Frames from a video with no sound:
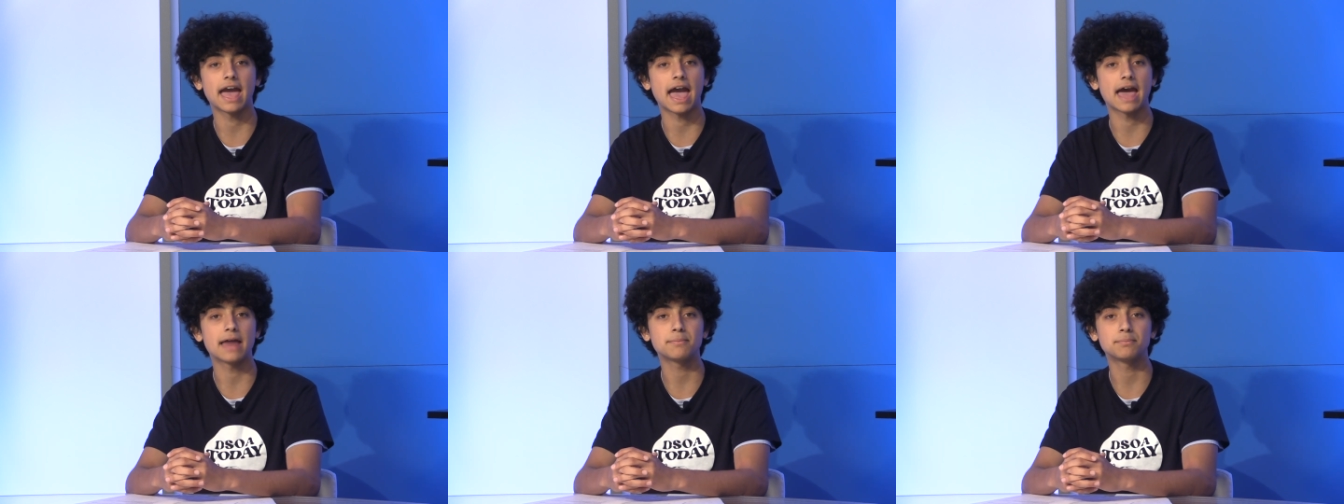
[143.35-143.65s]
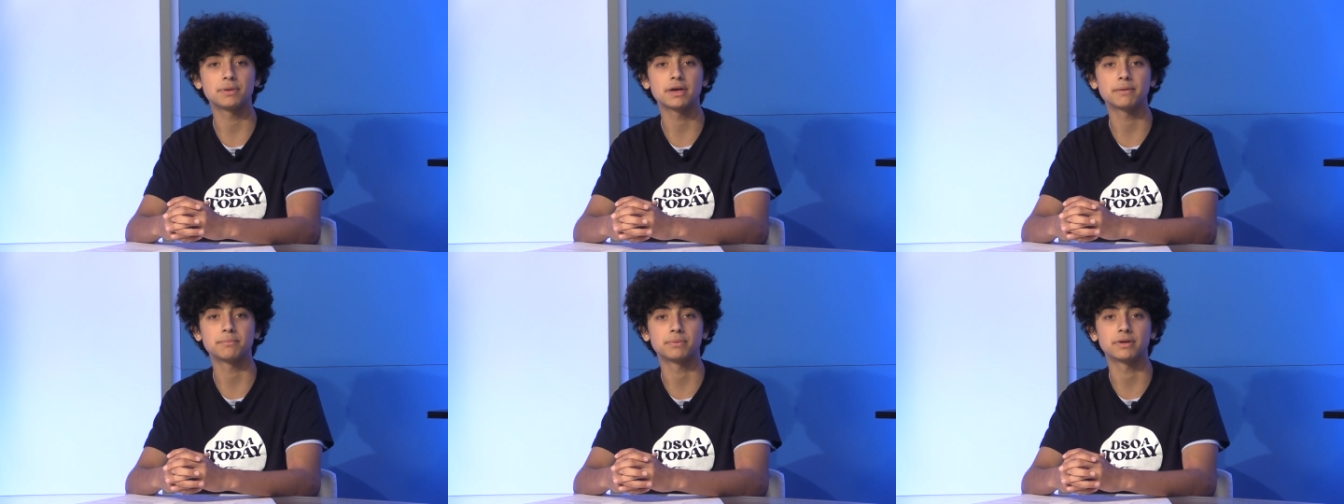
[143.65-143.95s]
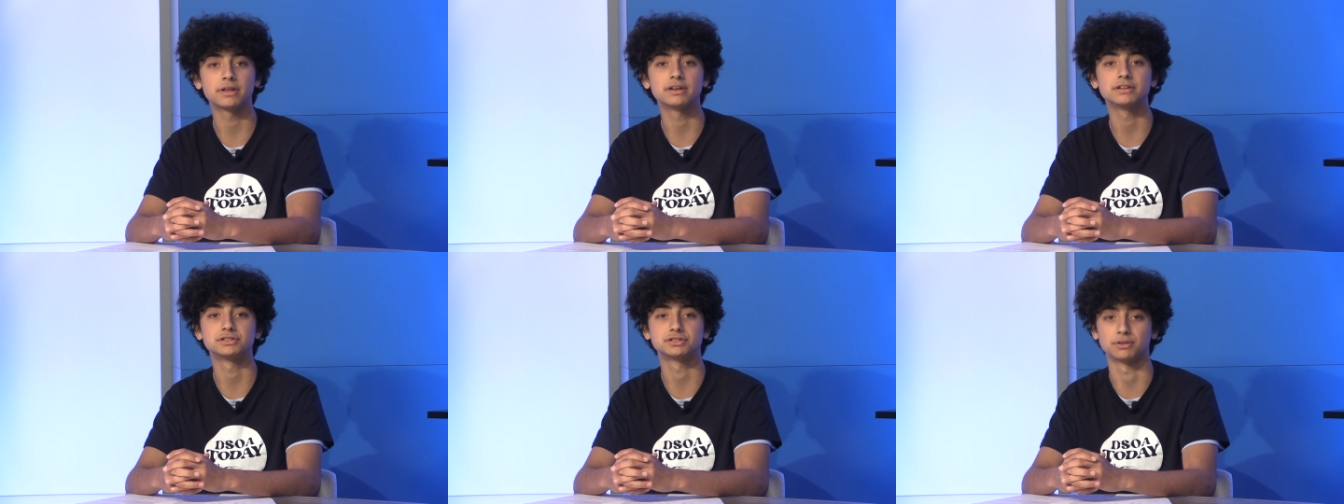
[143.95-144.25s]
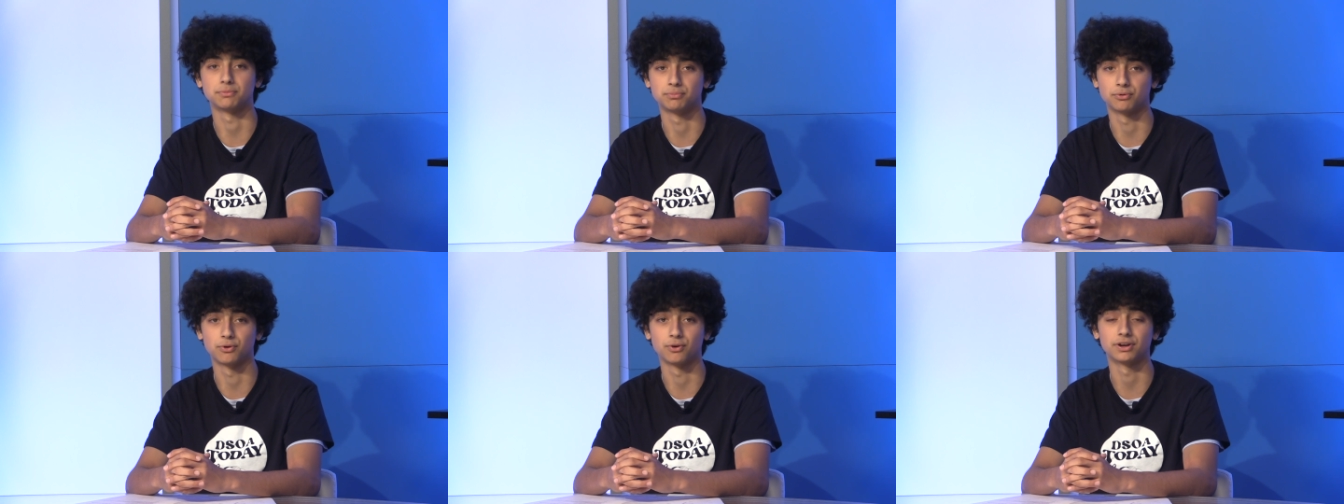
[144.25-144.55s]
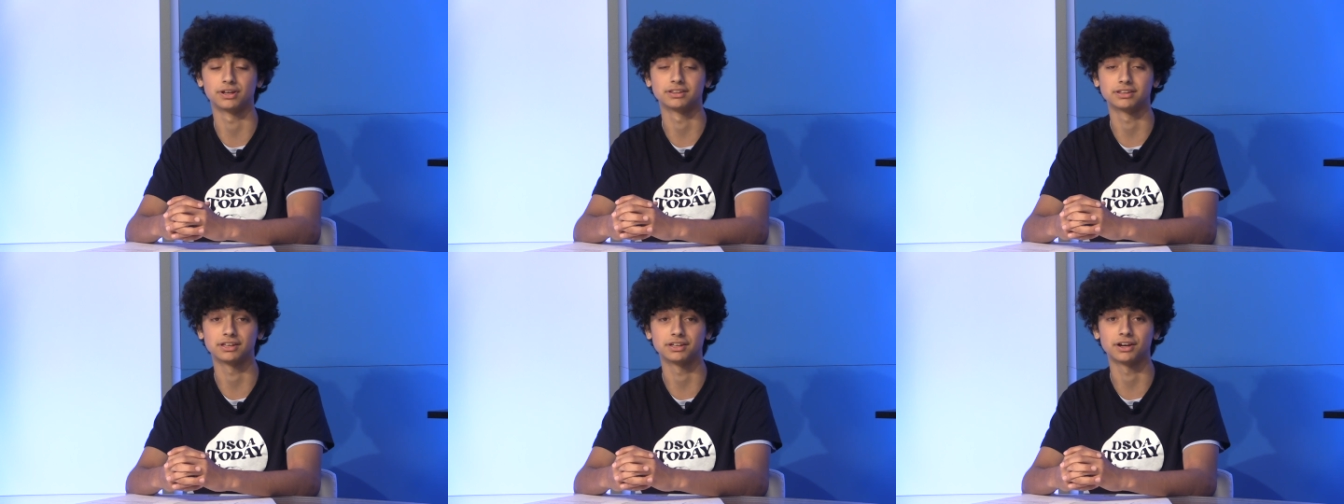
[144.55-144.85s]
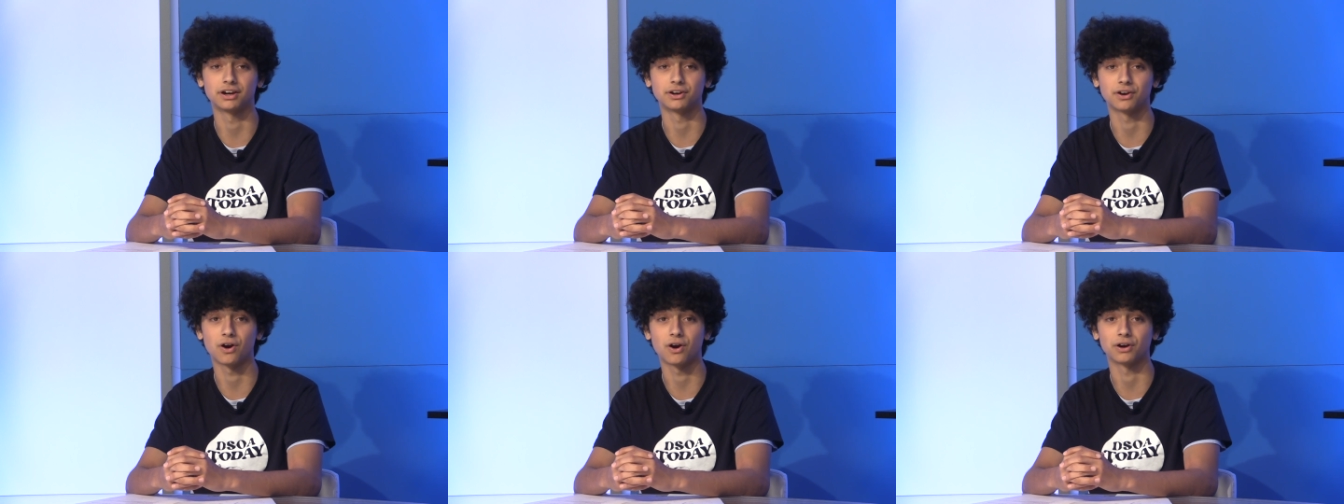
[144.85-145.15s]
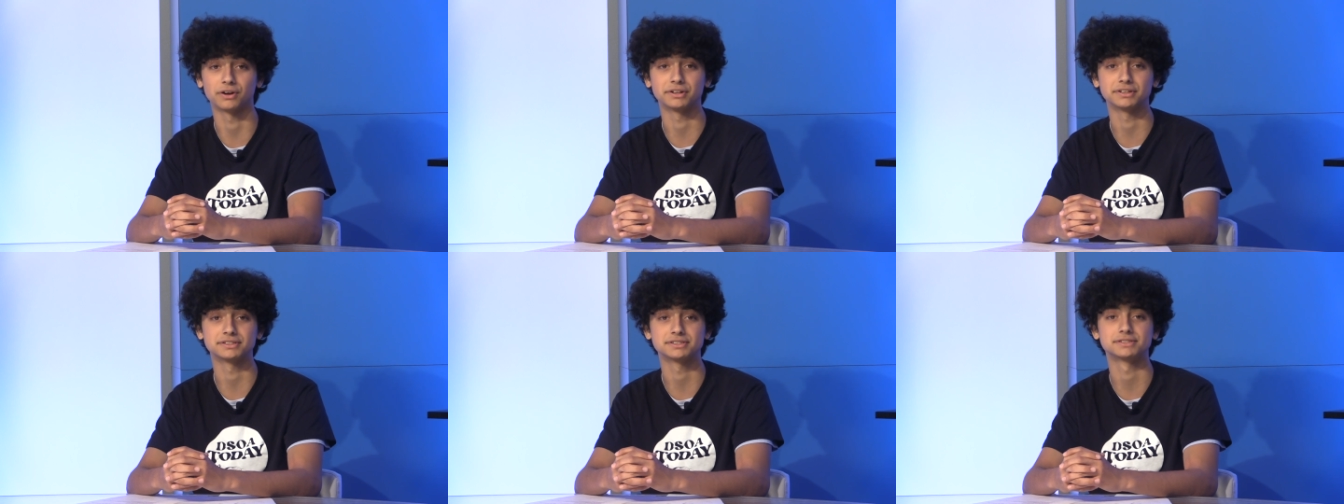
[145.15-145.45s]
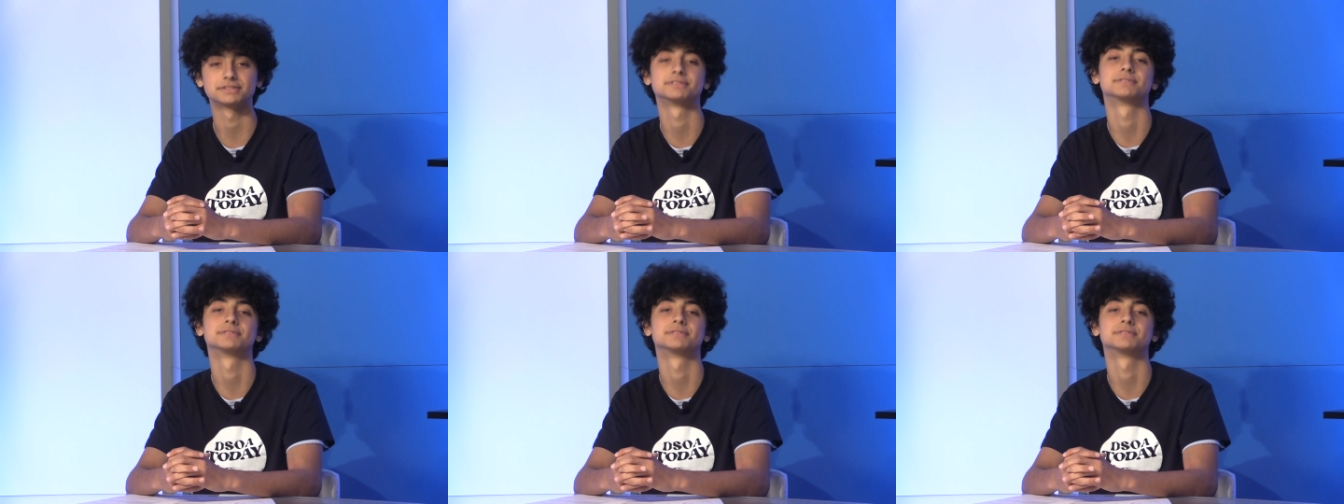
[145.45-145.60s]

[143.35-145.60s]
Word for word: at Pippin supporting the young artist.